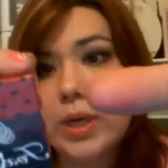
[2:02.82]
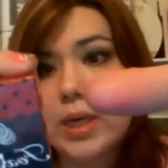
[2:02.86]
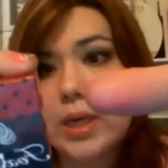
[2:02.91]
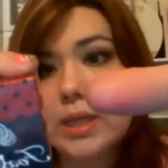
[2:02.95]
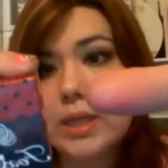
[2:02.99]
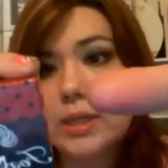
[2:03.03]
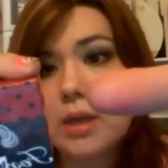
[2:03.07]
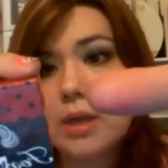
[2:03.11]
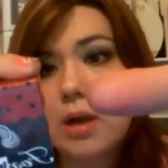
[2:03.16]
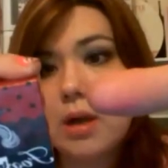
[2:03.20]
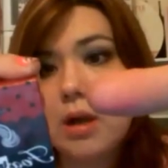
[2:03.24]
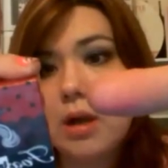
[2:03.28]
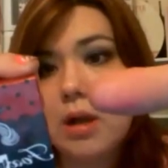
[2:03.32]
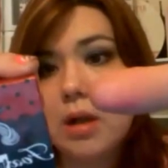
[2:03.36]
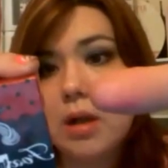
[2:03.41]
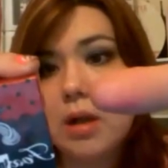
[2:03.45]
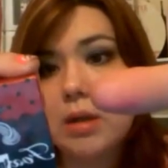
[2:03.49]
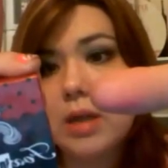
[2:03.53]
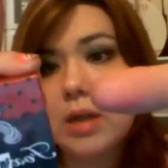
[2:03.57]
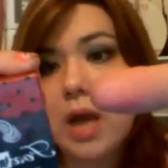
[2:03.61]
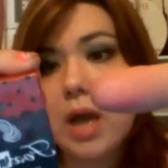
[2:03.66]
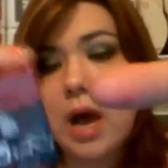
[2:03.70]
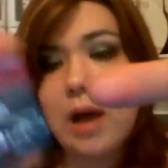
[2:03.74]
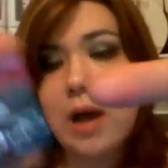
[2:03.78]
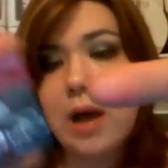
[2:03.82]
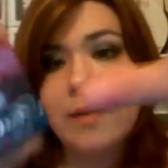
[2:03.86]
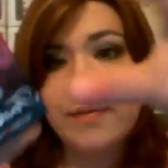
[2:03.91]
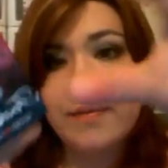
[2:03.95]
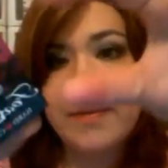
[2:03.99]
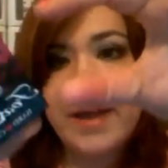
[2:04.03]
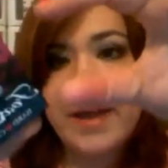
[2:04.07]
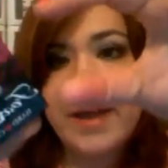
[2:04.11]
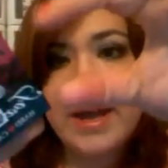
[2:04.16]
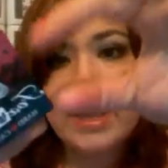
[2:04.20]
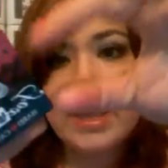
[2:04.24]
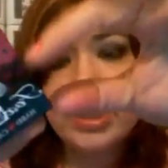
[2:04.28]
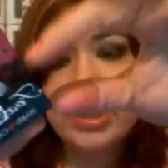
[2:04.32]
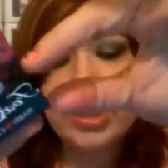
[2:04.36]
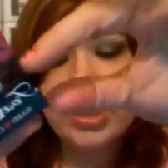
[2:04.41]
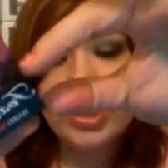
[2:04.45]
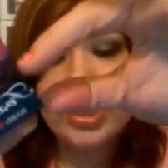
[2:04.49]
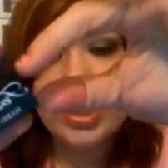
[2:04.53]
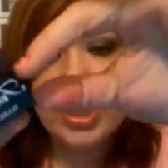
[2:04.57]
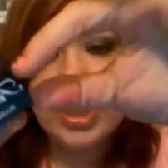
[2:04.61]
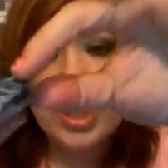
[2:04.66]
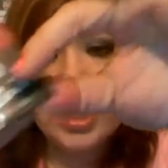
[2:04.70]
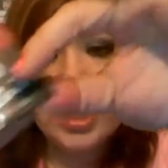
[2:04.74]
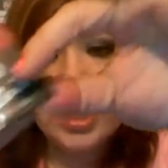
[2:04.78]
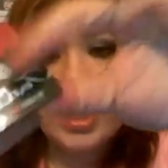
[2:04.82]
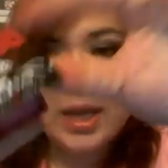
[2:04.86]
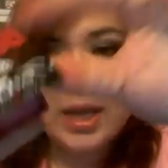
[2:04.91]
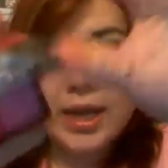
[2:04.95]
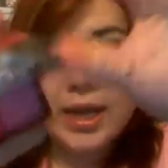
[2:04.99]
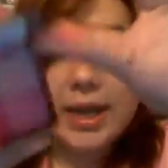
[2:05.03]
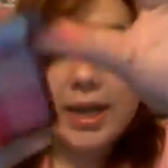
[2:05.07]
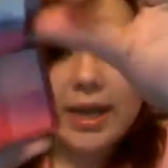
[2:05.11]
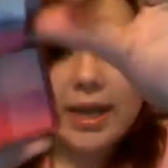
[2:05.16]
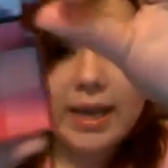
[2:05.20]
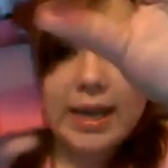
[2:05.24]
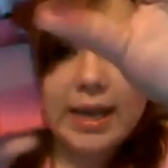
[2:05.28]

called Hot Flash and